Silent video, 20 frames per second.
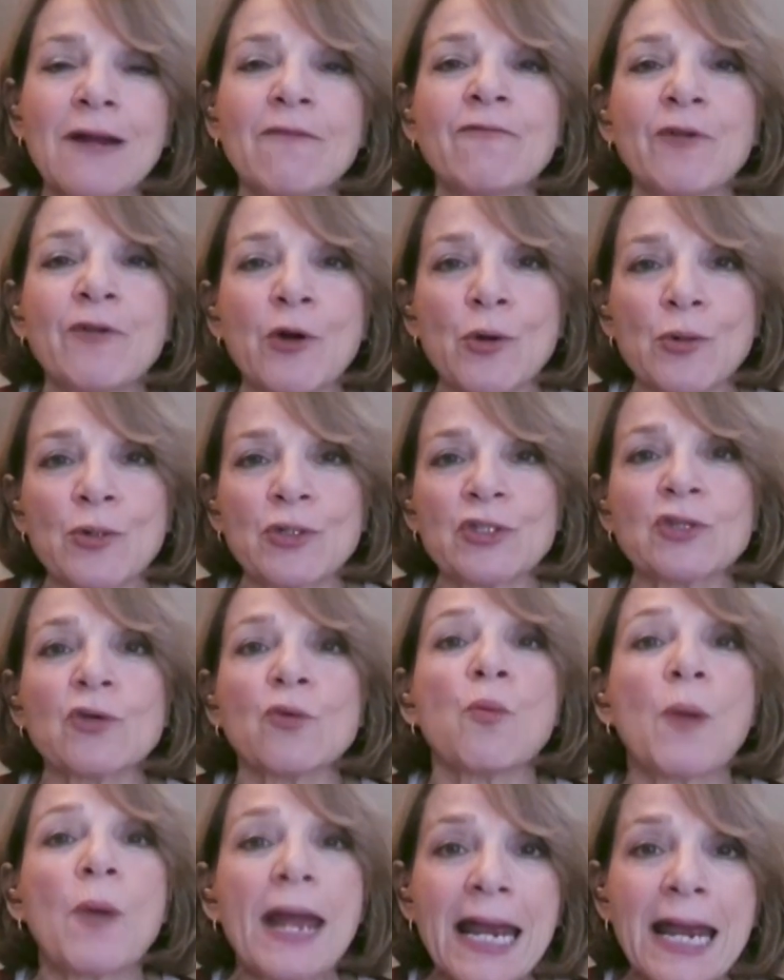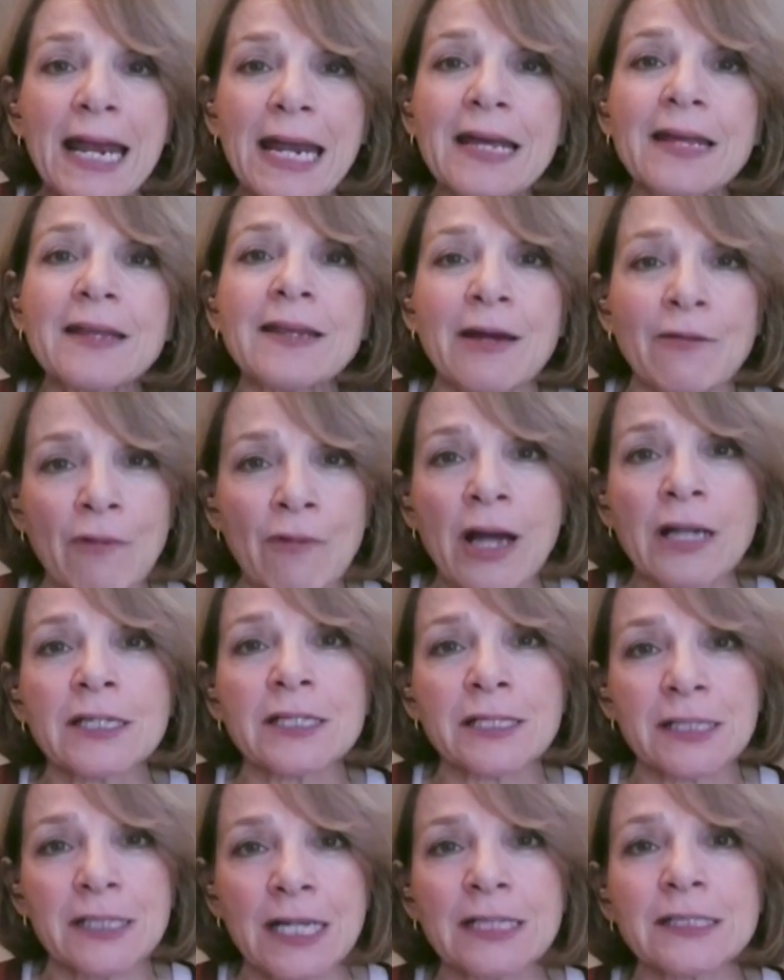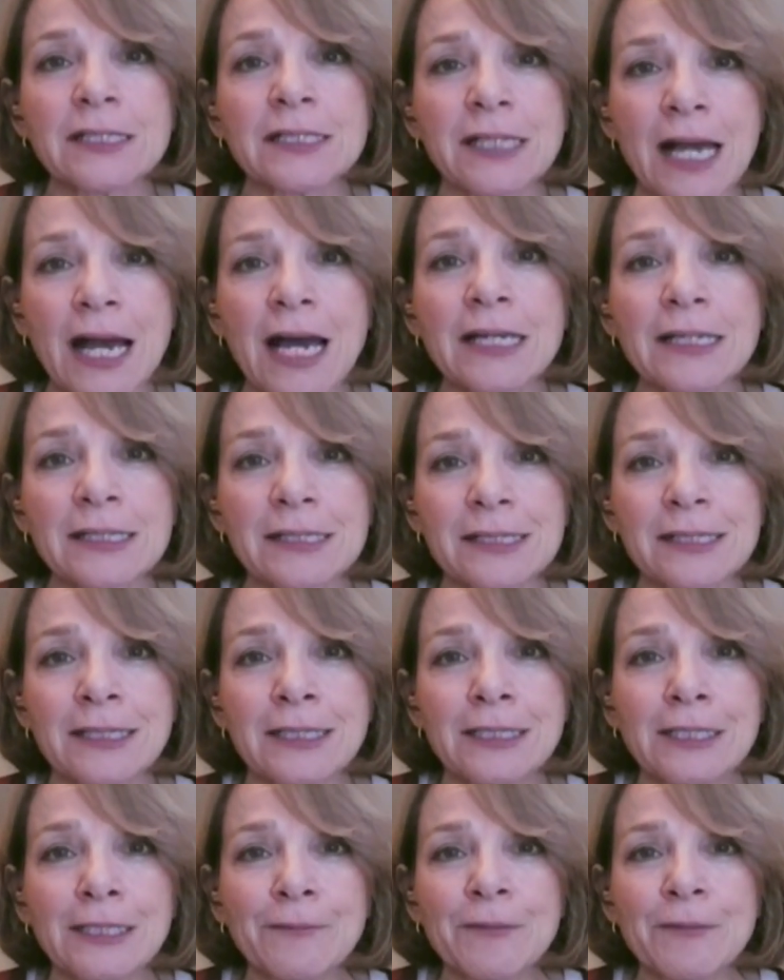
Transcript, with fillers: folks the way that Ron DeSantis has.